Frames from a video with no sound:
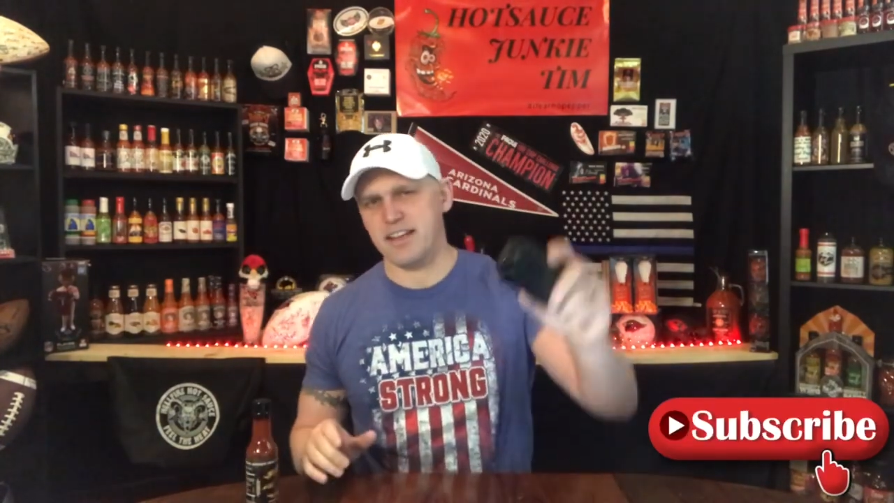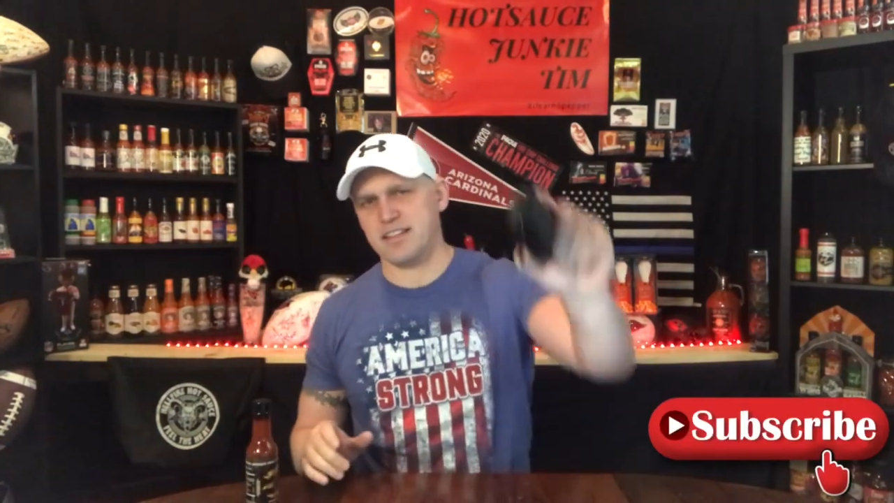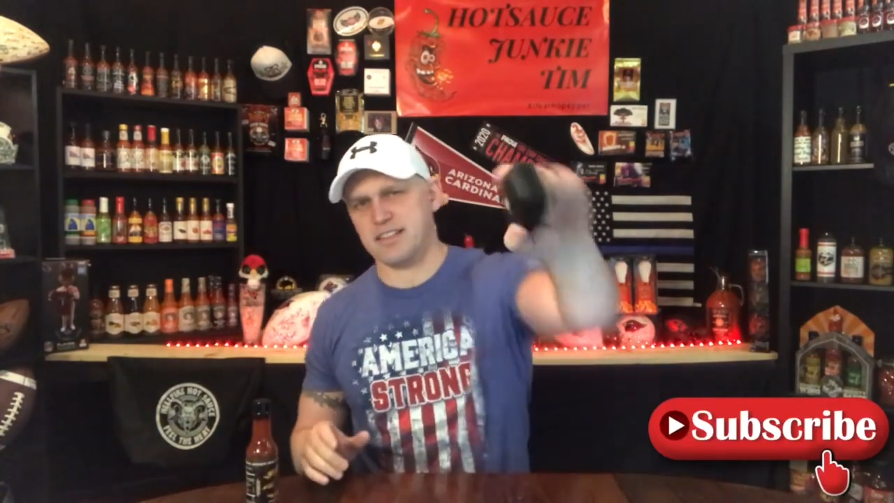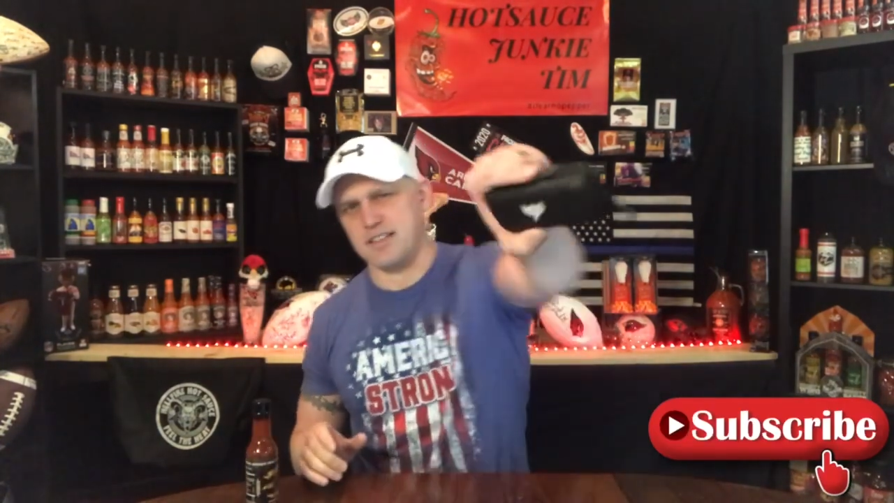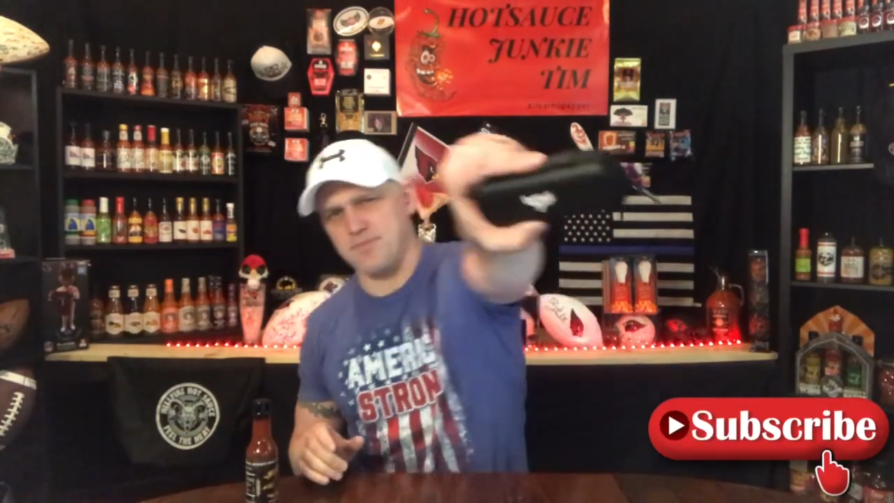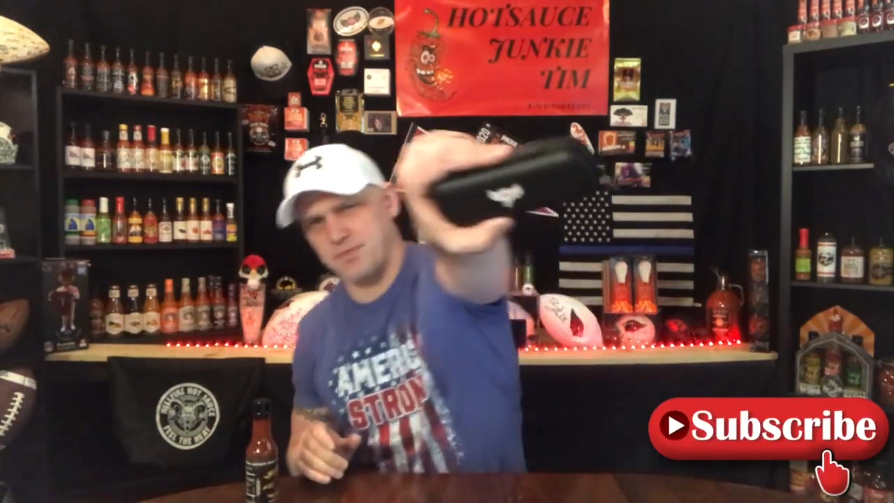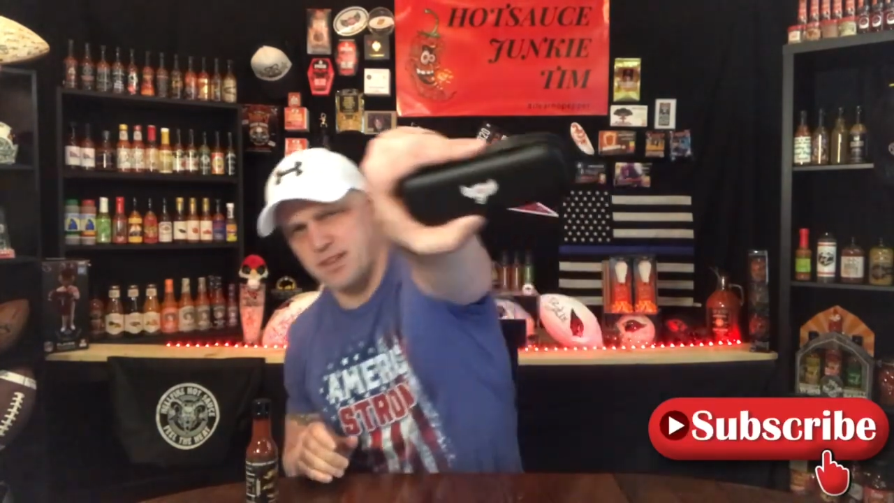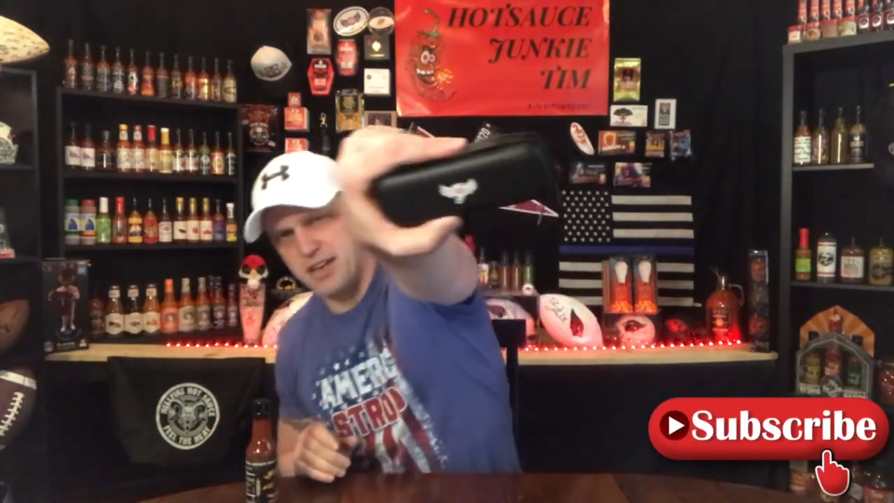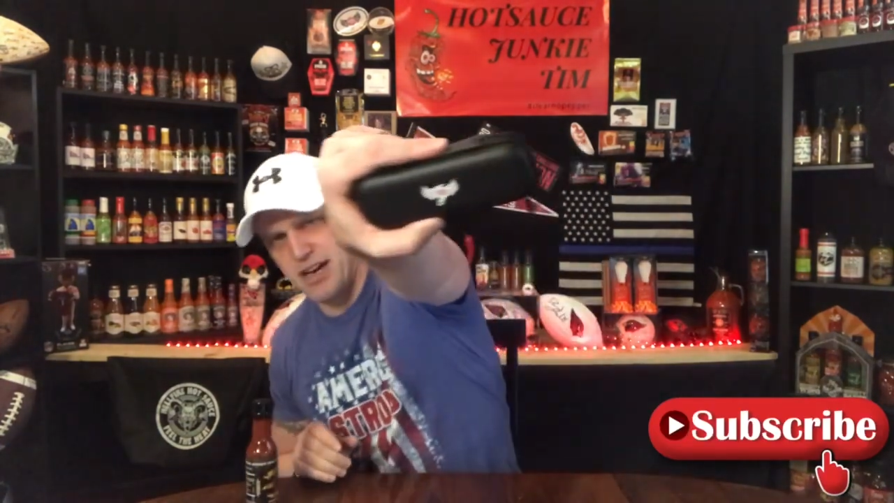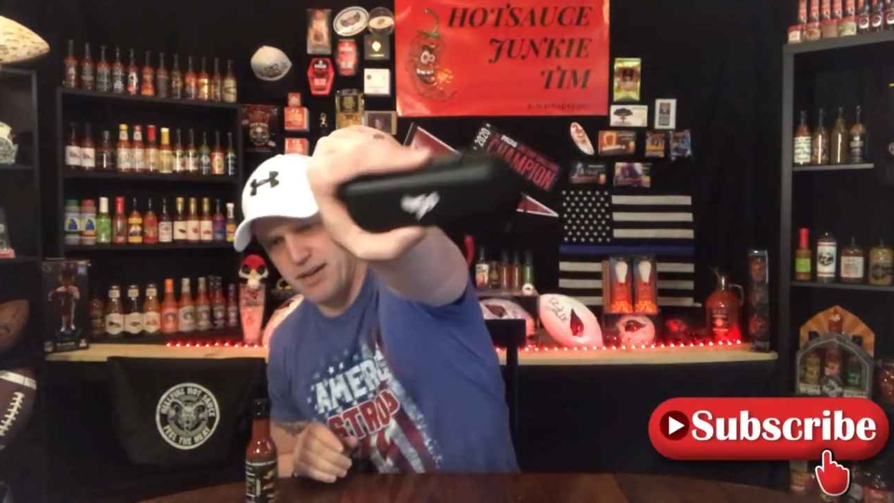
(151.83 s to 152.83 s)
this
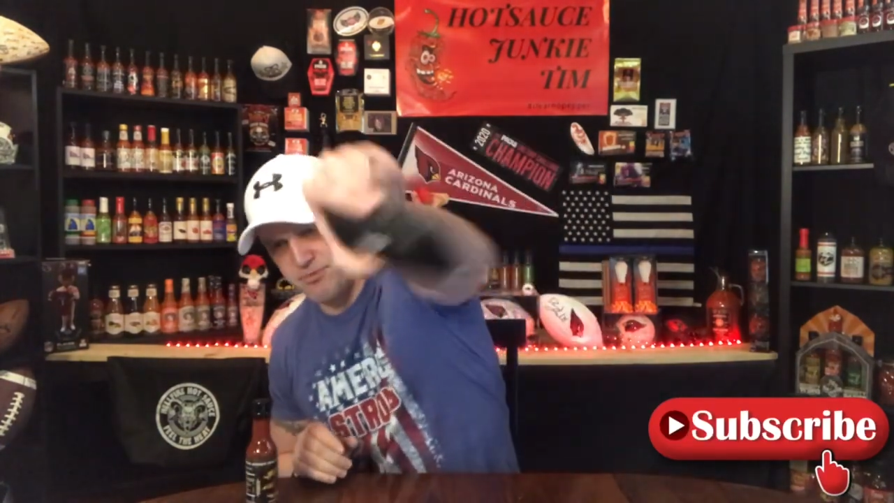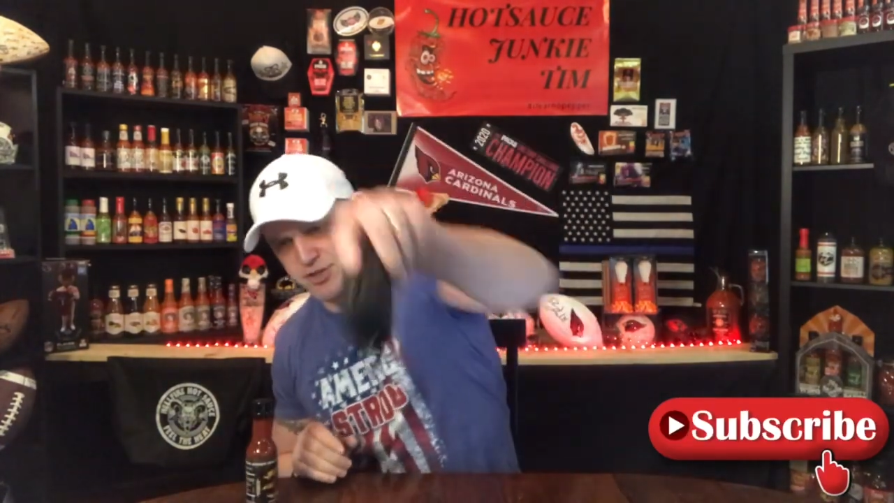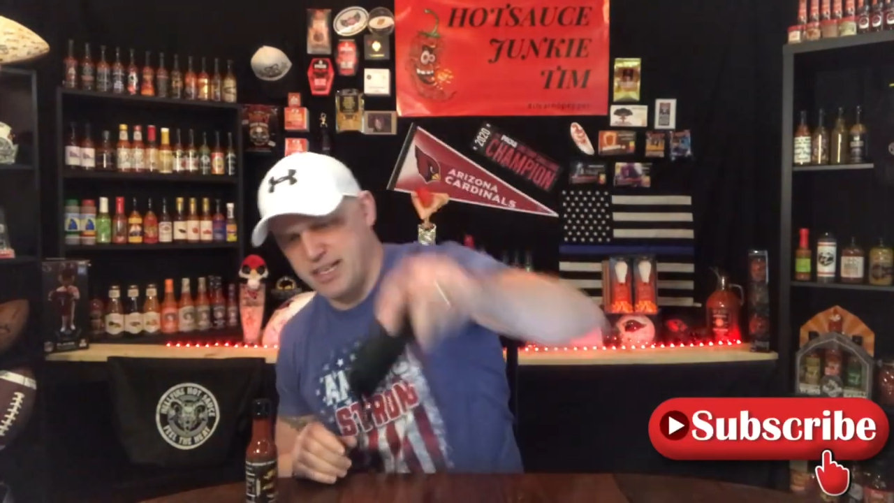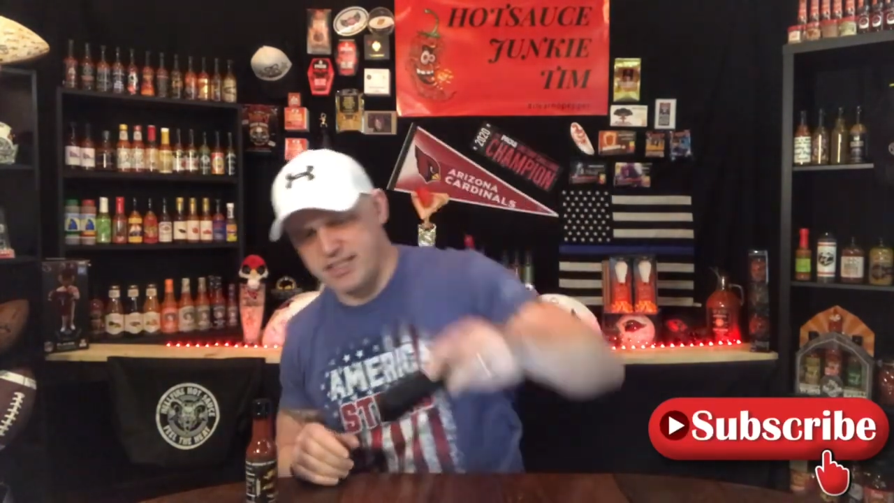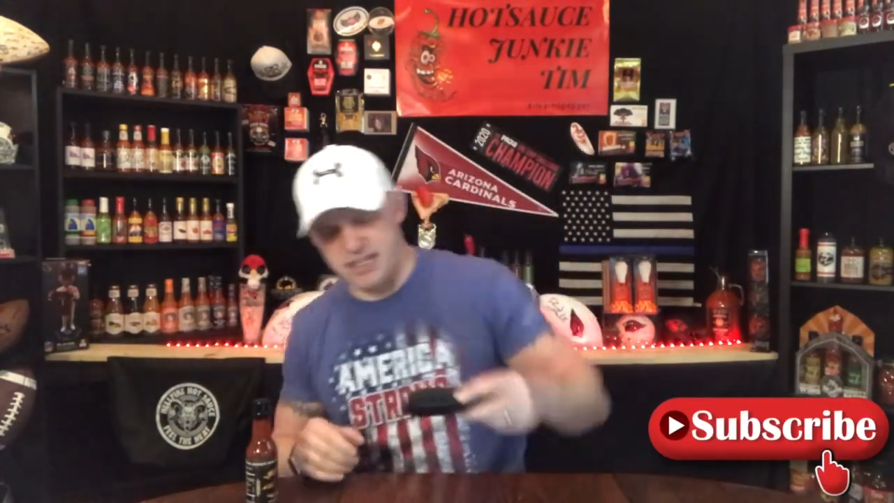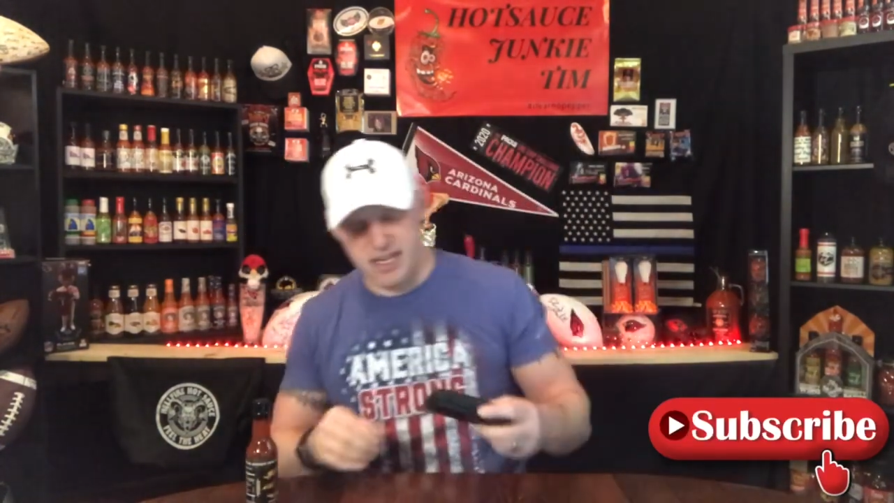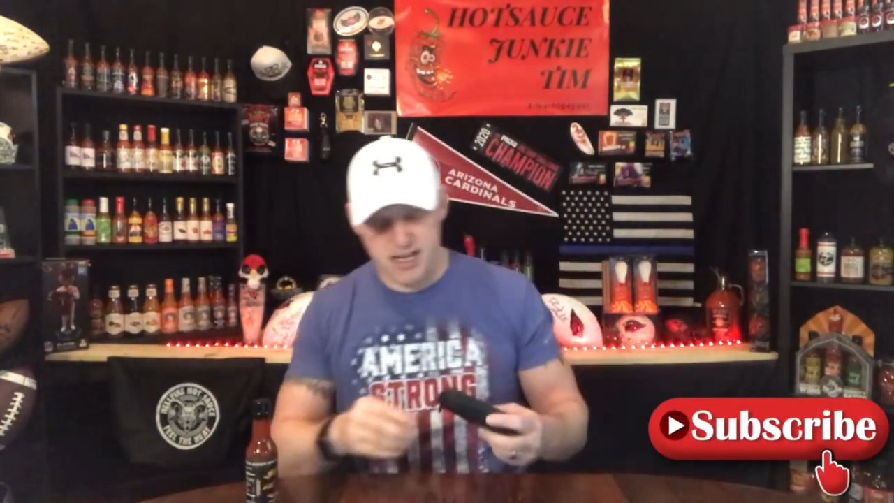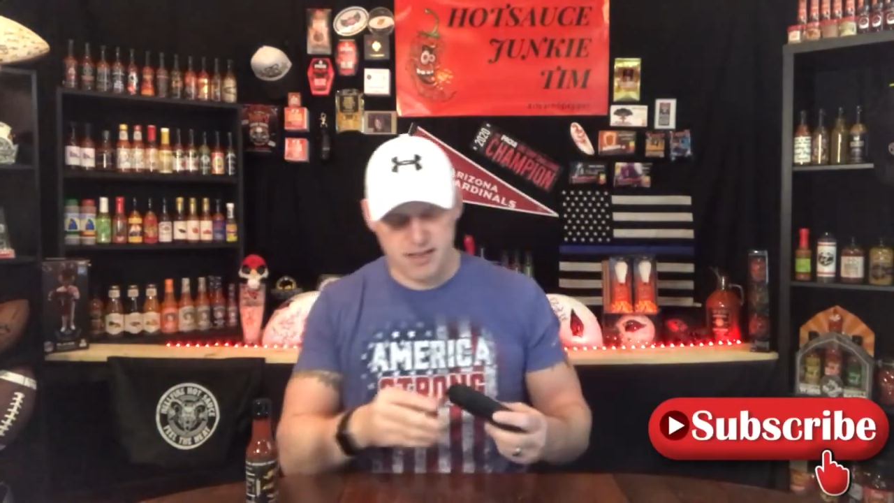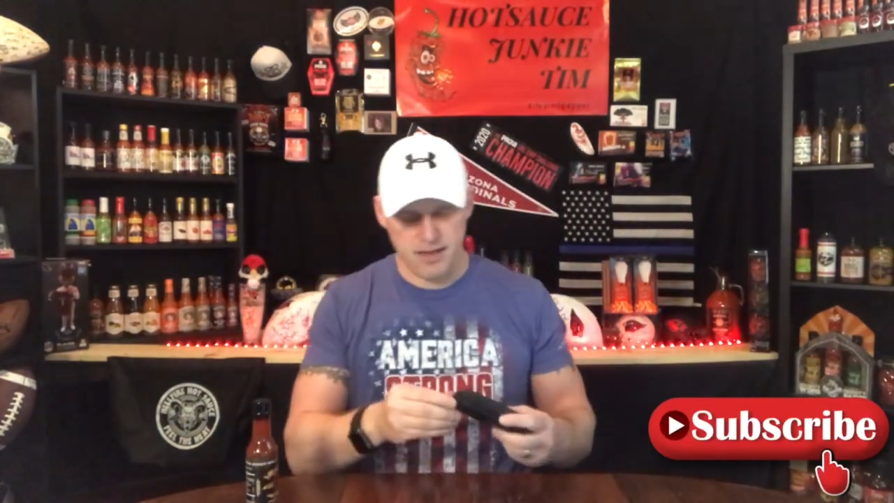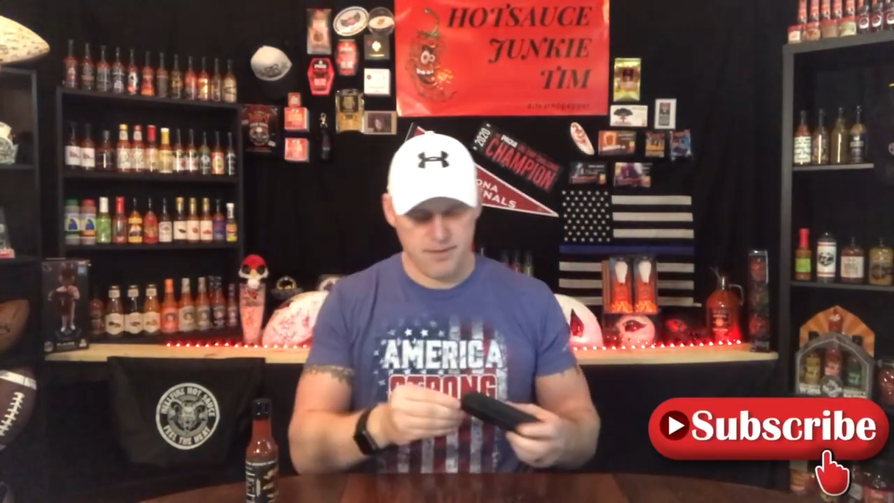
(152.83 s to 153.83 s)
Chase the
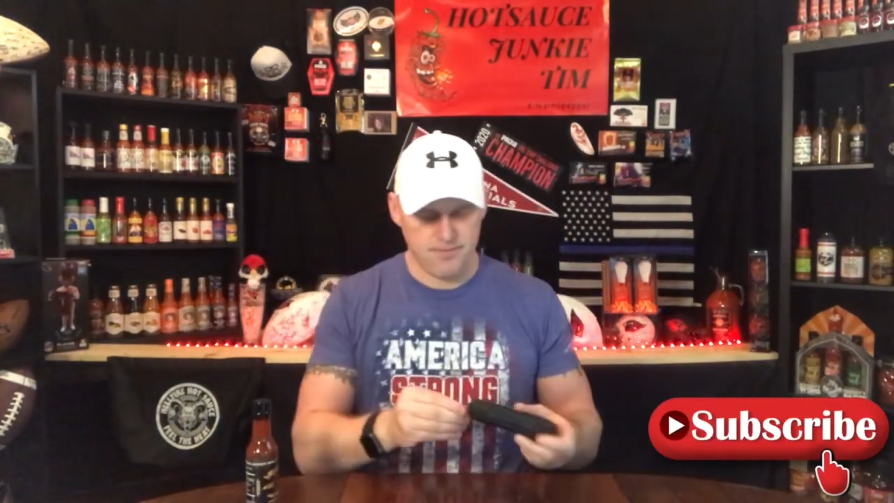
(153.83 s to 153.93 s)
Heat